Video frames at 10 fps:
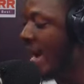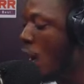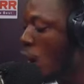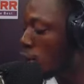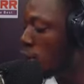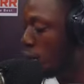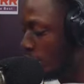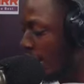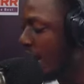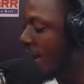
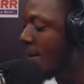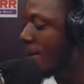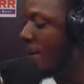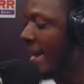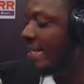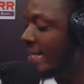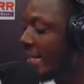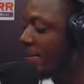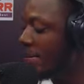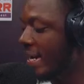Austria, my
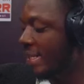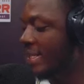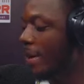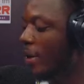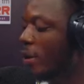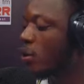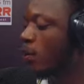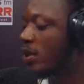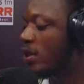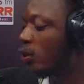team. Yes, I'm not
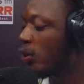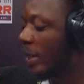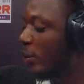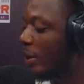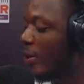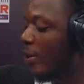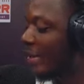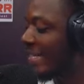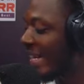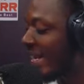supporting Austria. They would take on
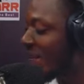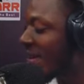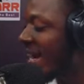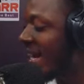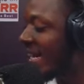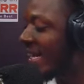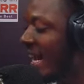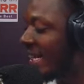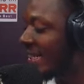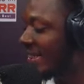Turkey.
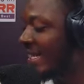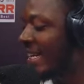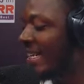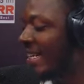England, Charlie.